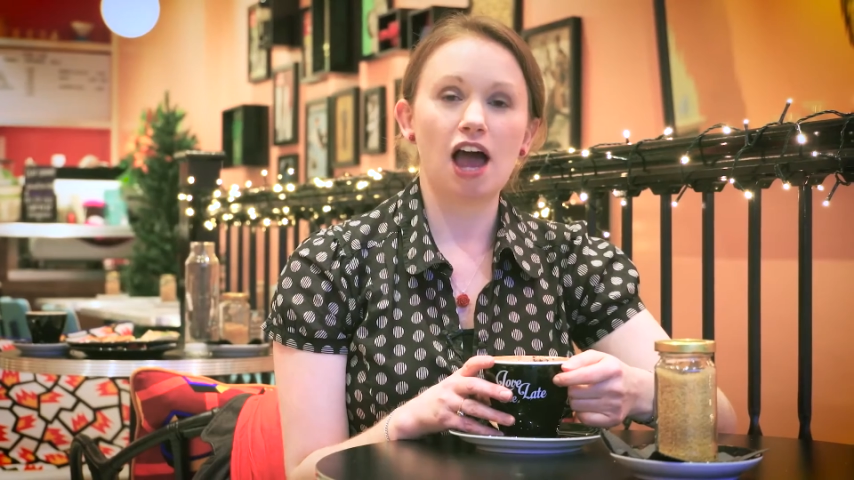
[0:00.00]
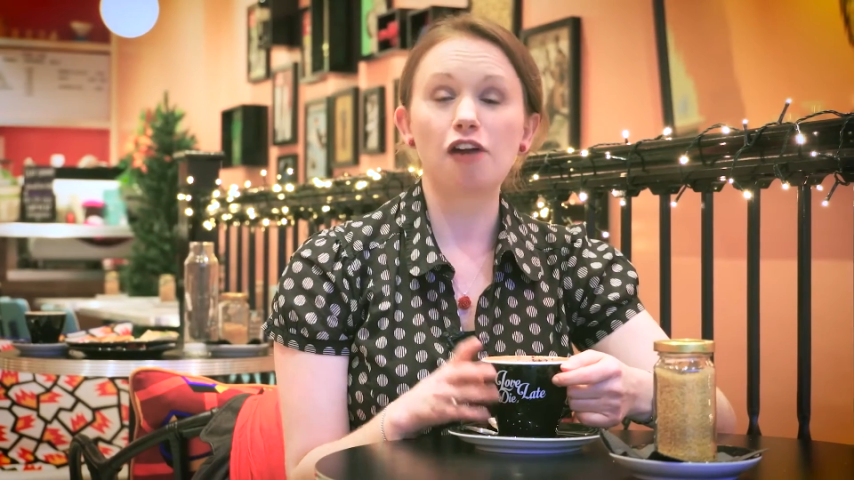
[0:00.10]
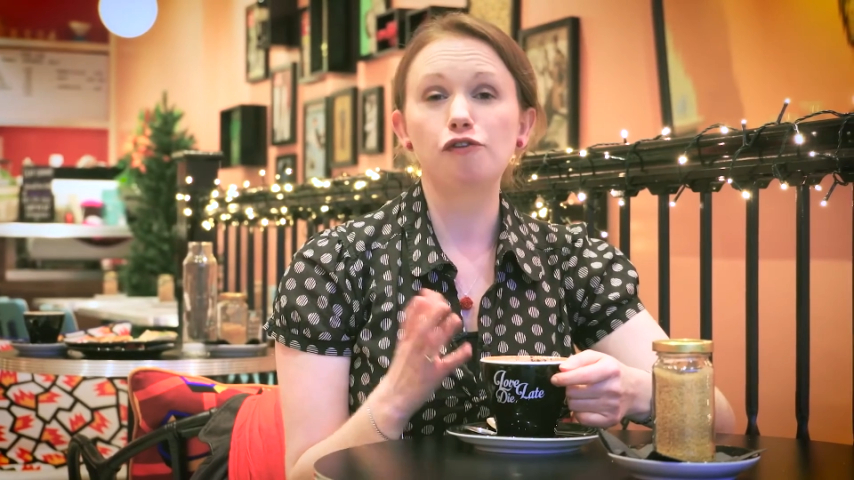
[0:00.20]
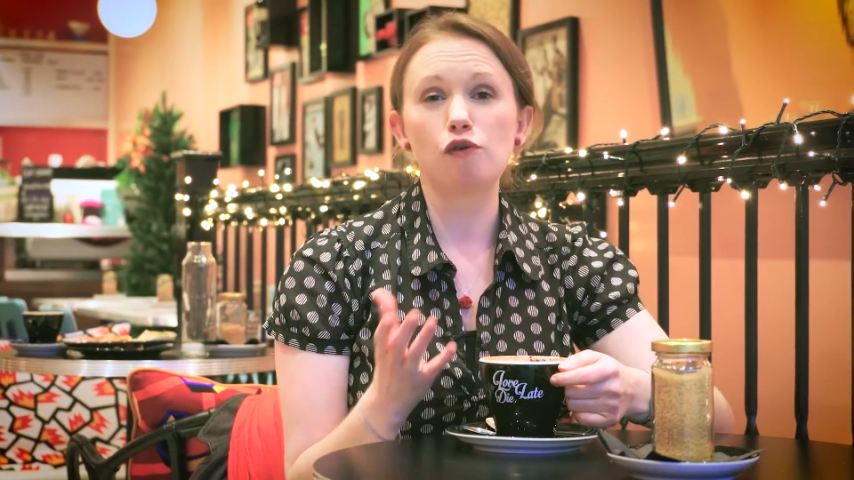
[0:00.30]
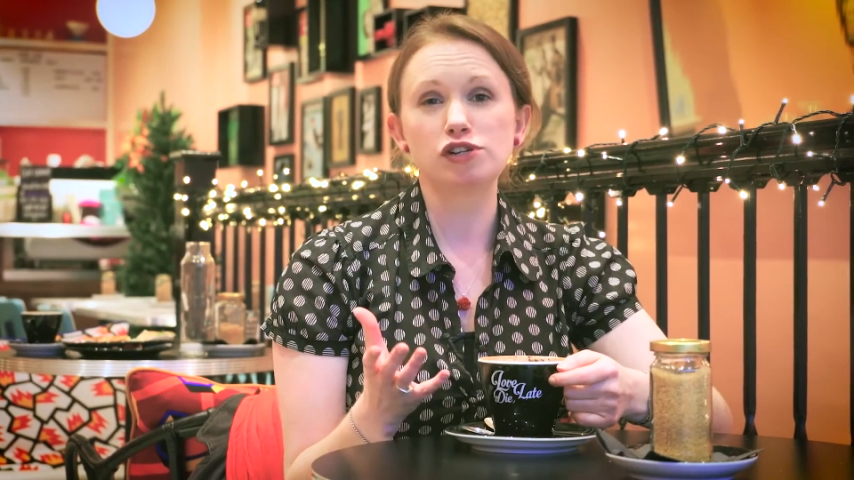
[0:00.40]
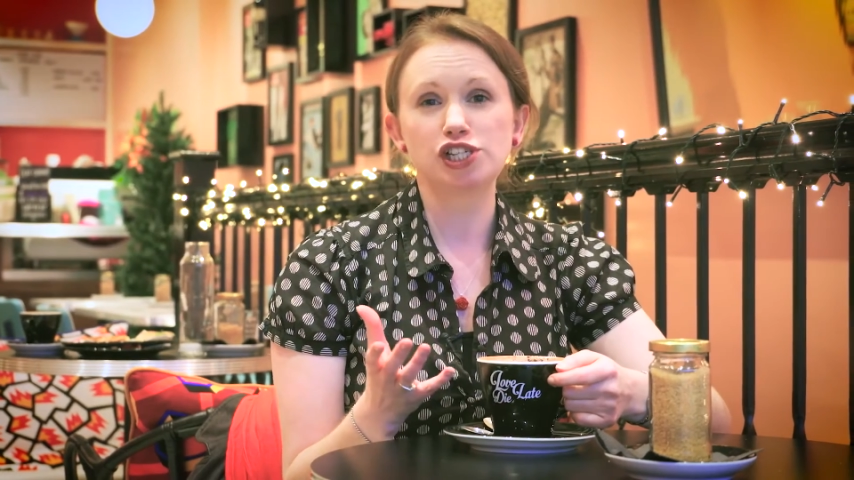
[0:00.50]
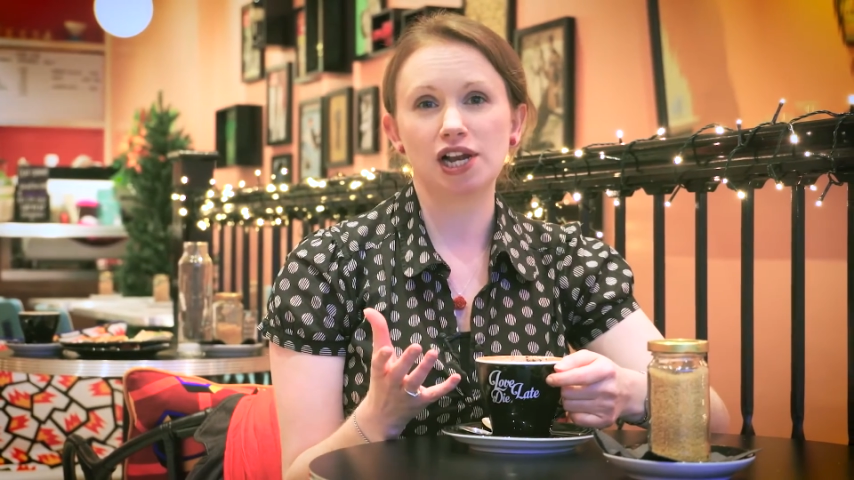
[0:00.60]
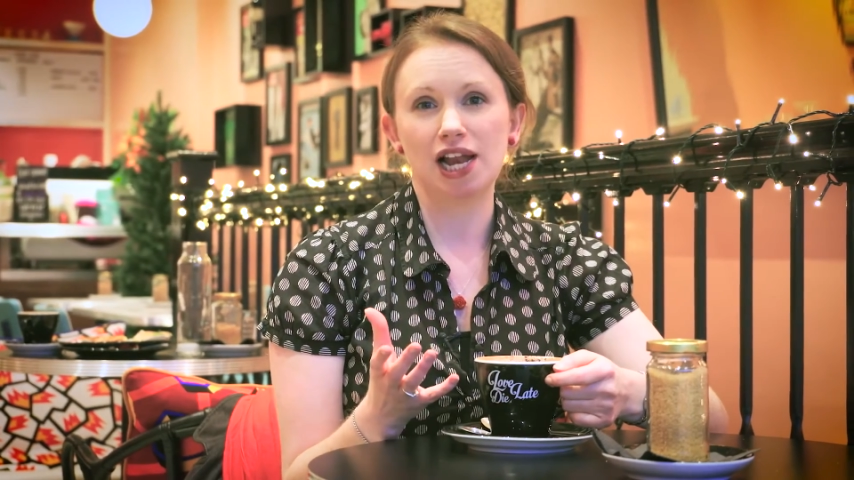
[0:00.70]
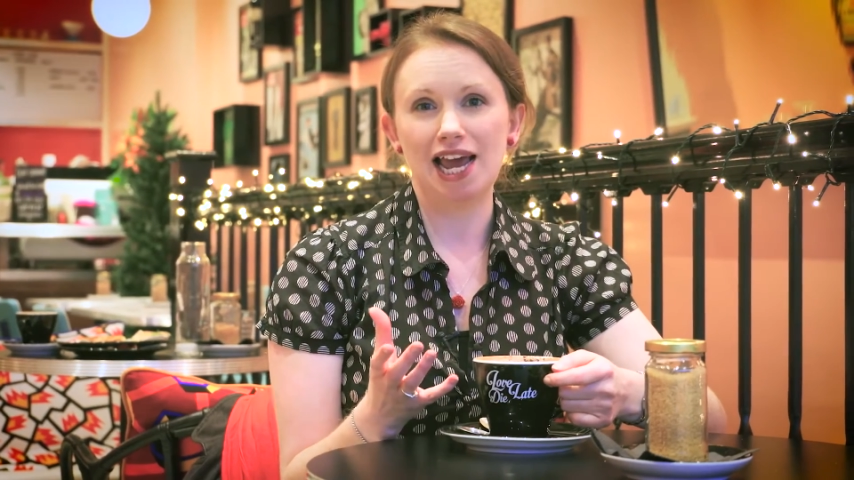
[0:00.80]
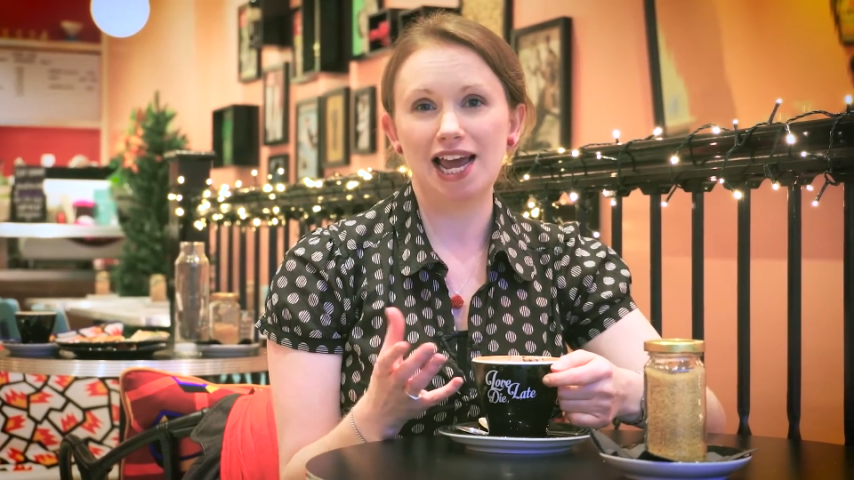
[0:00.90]

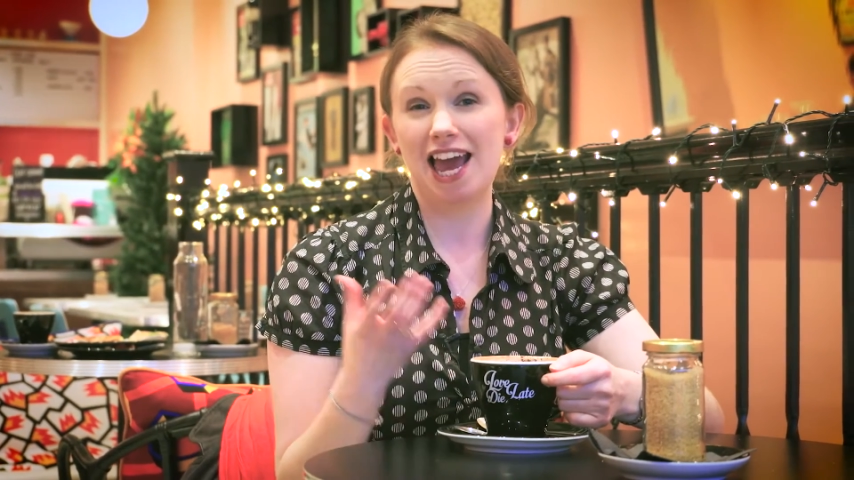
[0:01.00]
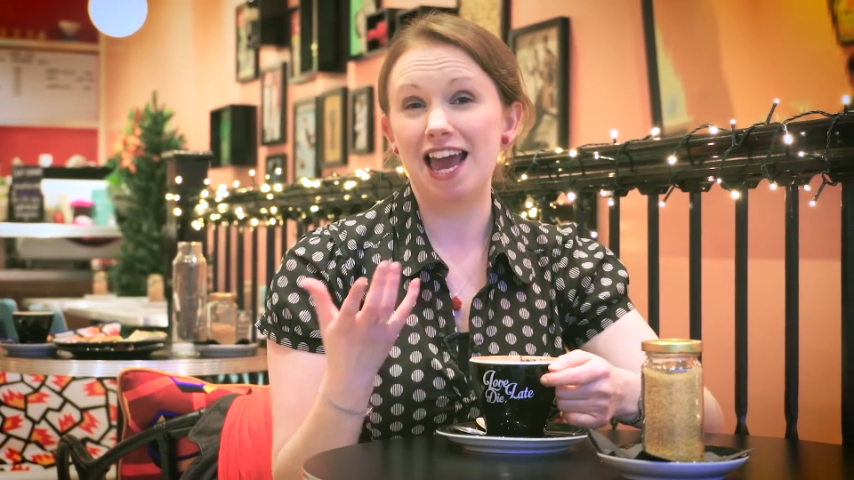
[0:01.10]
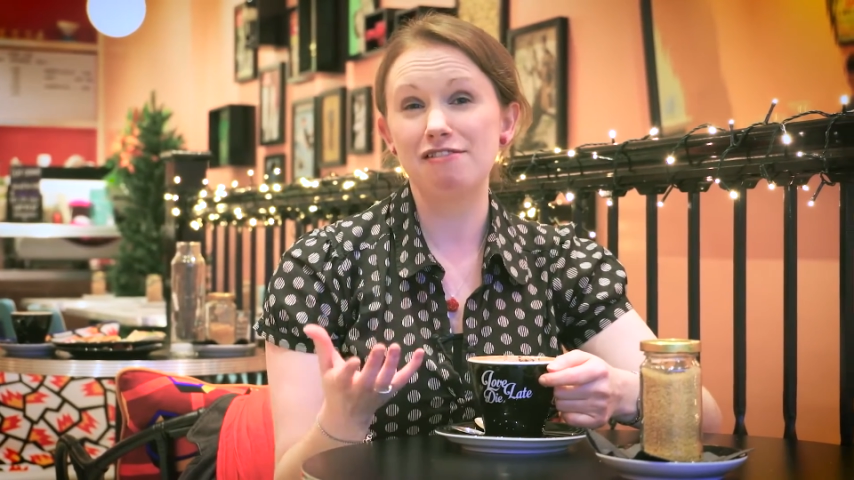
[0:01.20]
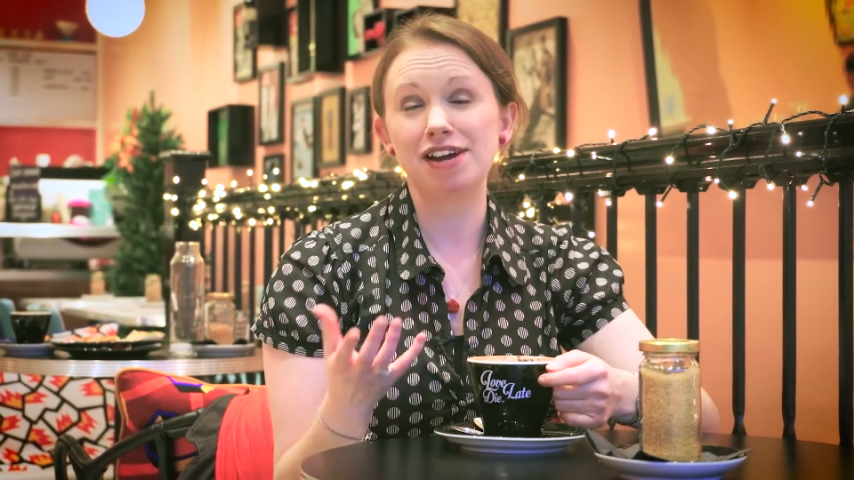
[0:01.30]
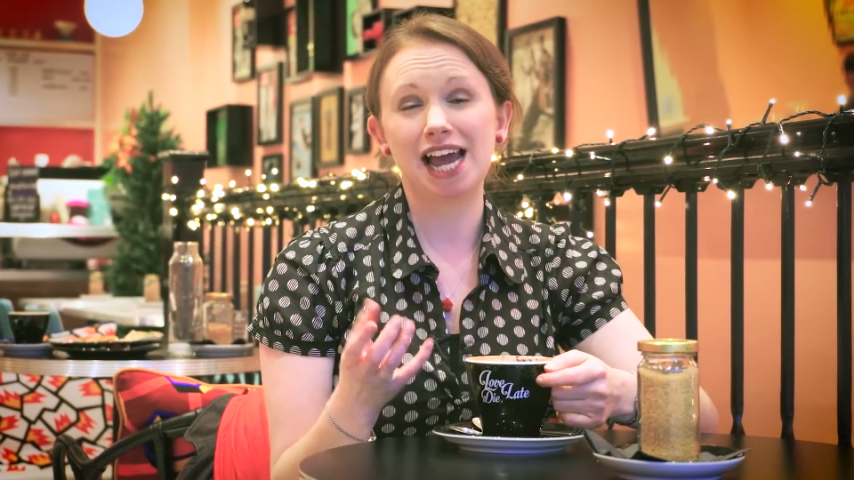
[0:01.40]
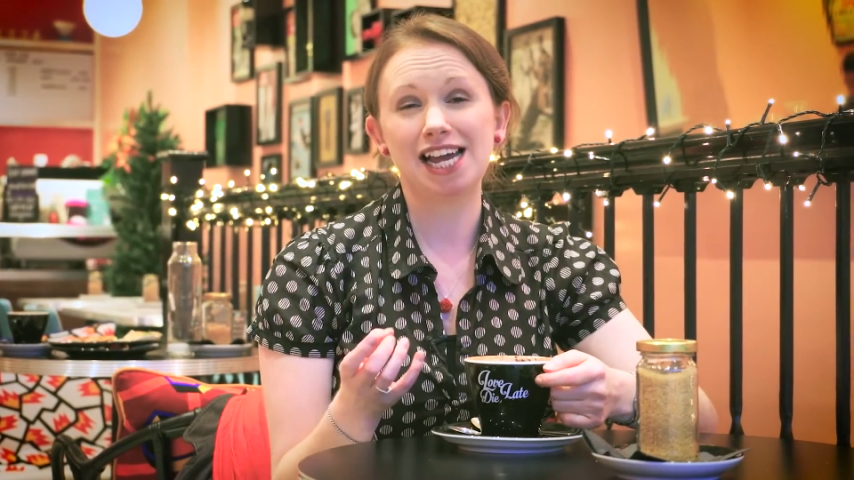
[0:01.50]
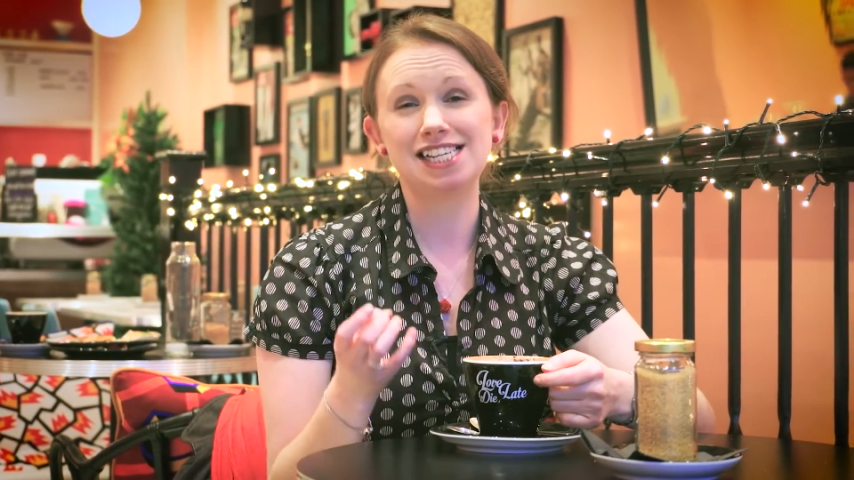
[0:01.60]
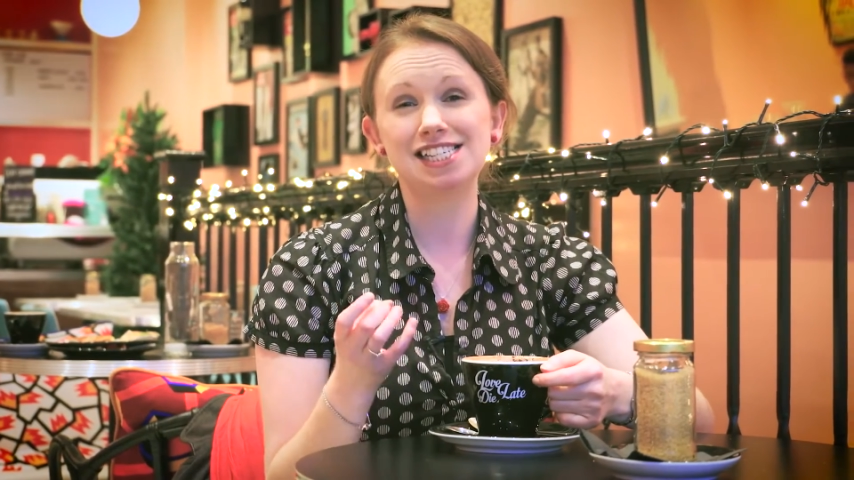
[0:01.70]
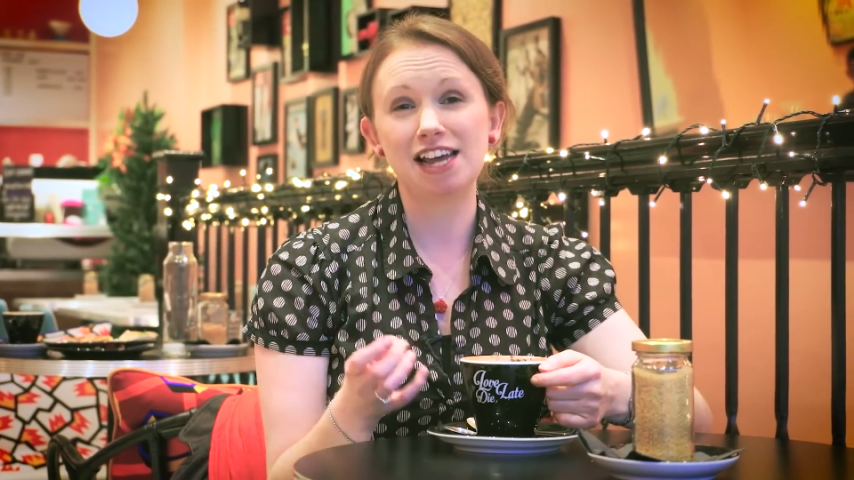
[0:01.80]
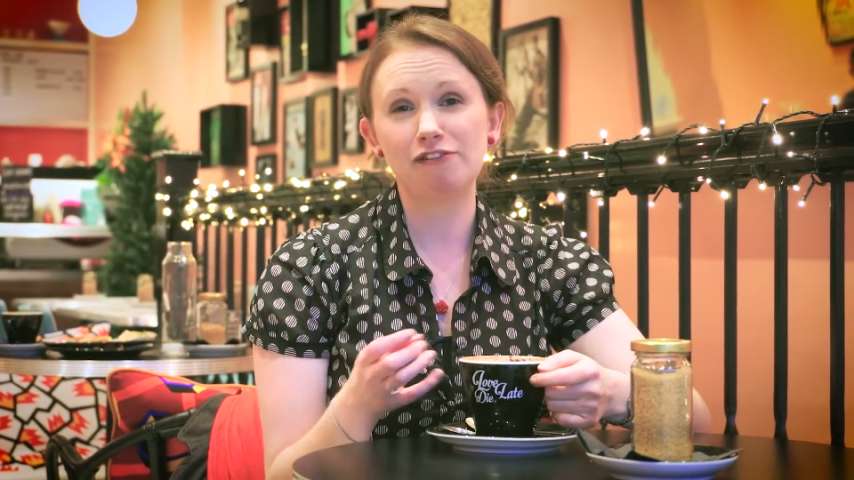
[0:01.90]
Unfortunately, a hearing aid
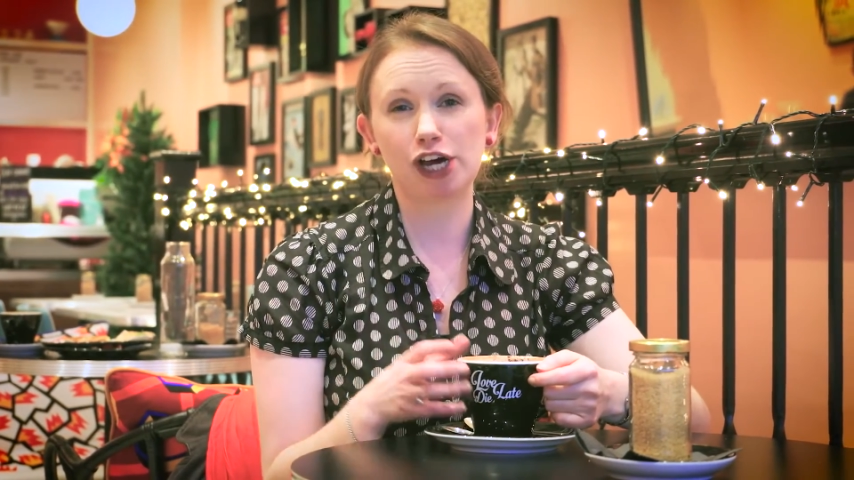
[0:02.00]
is never